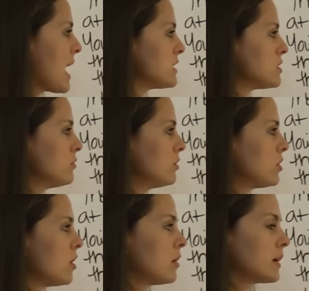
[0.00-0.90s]
at two
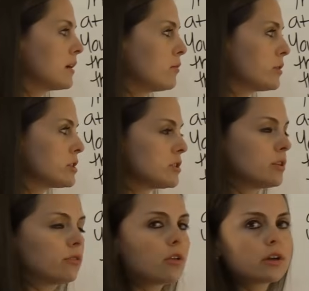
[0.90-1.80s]
o'clock, which is
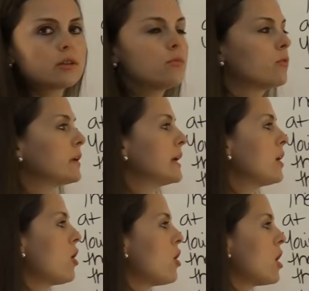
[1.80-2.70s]
two o'clock in the
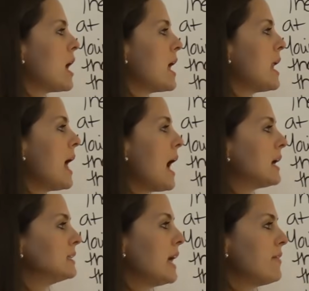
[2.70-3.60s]
morning, on
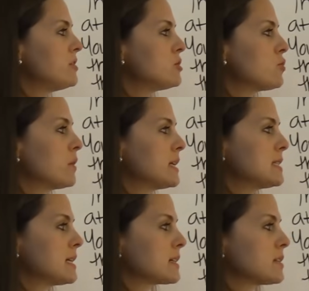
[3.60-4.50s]
eleven
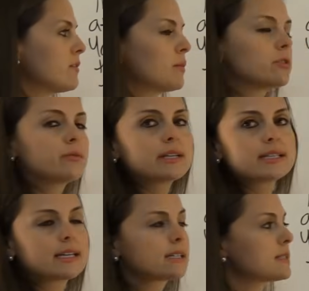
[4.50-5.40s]
twenty-six, November
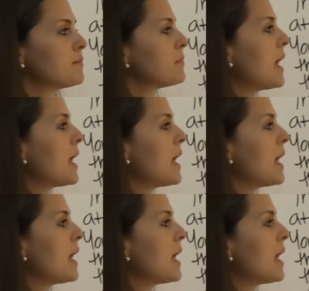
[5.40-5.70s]
twenty-sixth.